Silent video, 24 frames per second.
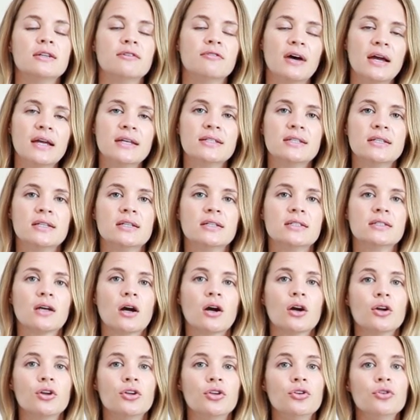devices
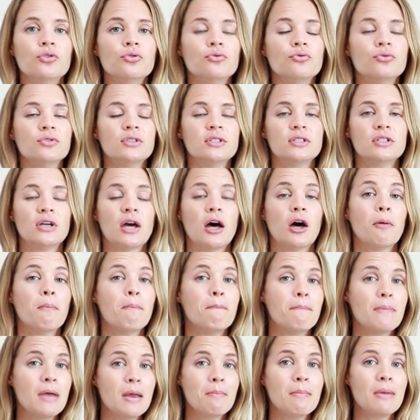are used to help
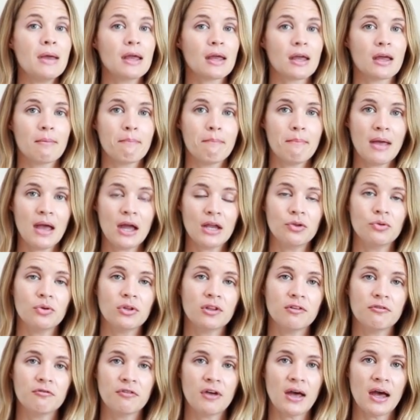mimic manual
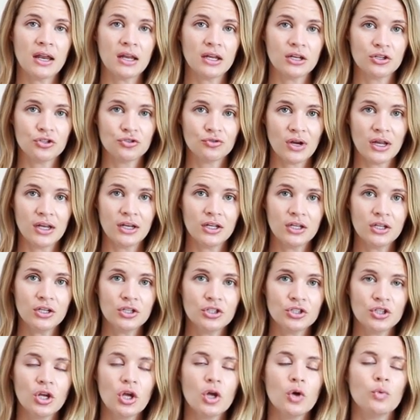lymphatic
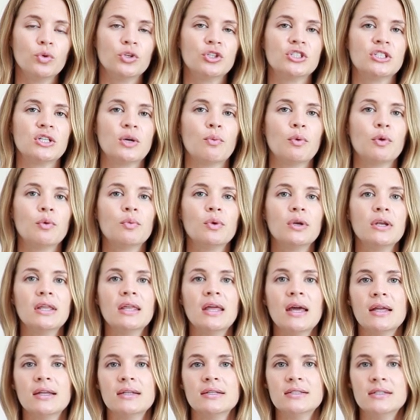drainage, which someone would
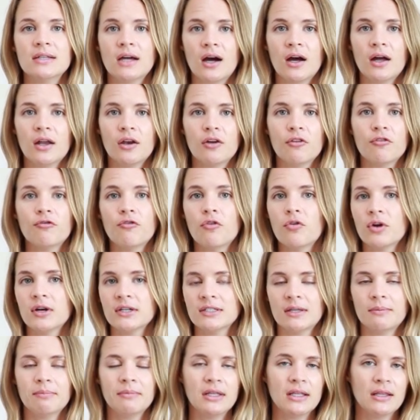get done for
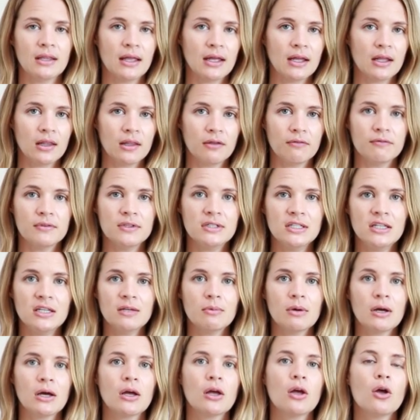something like
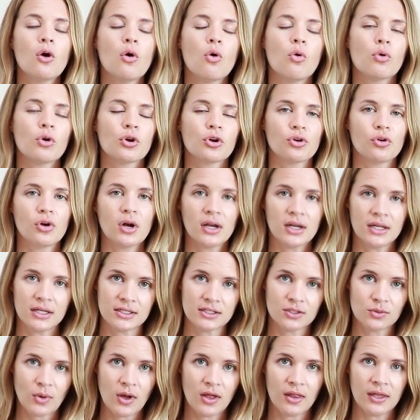lymphedema or chronic
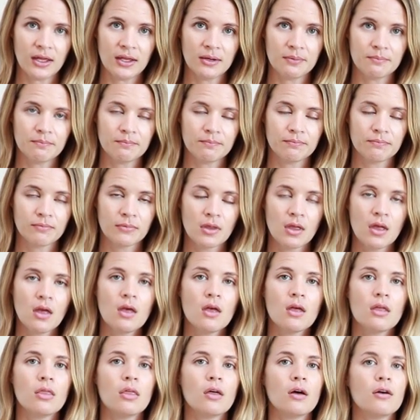swelling.
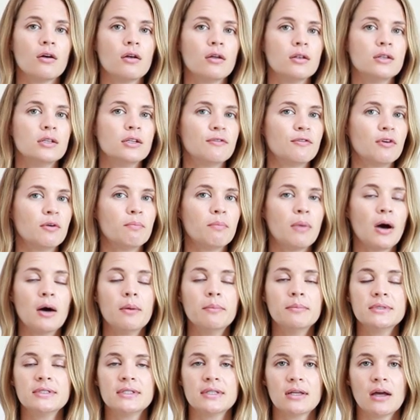The different
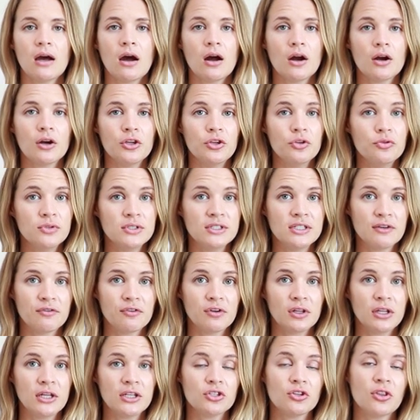pumps are used
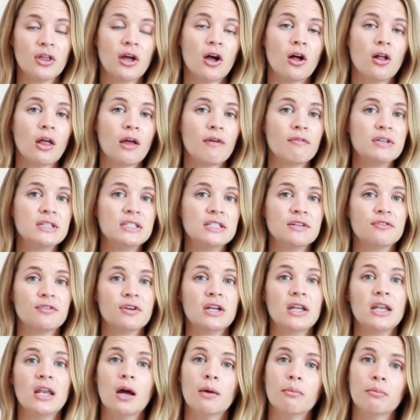differently, so they all have a
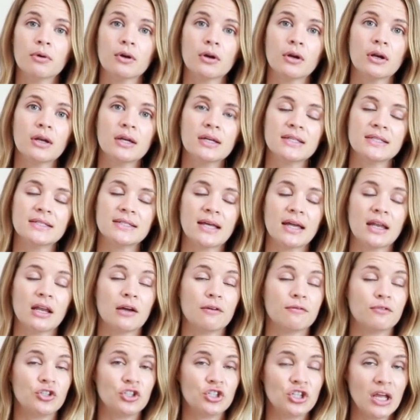different number set
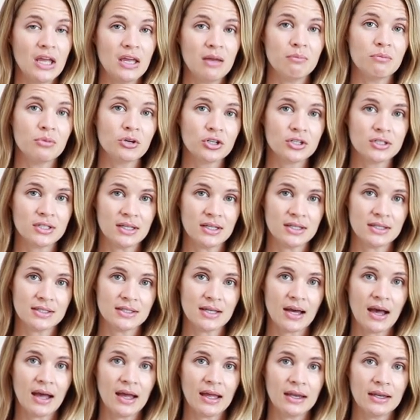of chambers
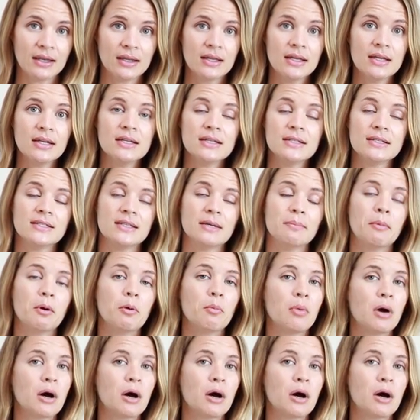inside. Simple